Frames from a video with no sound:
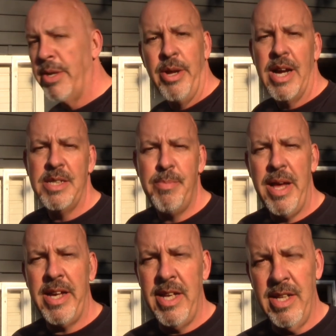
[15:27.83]
you guys
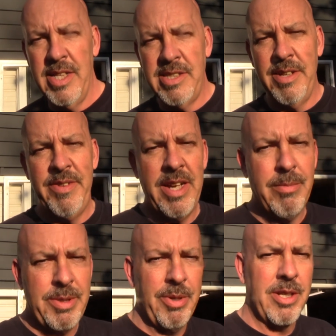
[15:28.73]
back in and let's lift it
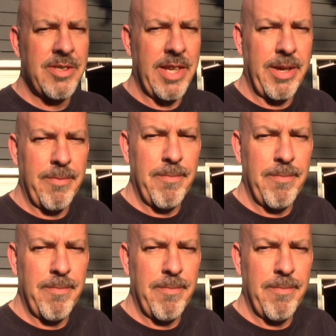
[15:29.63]
up, see what it looks like.